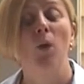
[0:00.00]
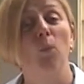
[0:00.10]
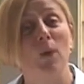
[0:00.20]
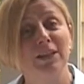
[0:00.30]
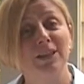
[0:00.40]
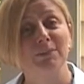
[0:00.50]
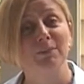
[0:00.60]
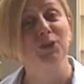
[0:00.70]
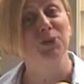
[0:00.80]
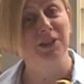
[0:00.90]

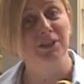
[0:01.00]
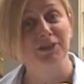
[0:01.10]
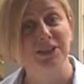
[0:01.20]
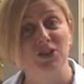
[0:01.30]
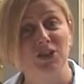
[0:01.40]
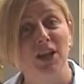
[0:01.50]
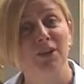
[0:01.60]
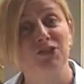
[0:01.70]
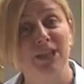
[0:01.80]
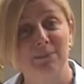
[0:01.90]
Welcome to another edition
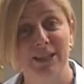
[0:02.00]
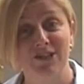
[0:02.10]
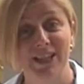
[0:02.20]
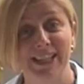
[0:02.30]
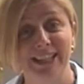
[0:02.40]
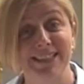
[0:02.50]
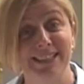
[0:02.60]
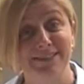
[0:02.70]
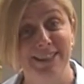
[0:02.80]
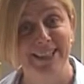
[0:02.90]
of Champagne Jayne
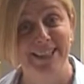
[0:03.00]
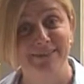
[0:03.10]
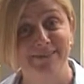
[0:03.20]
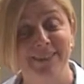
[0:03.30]
TV.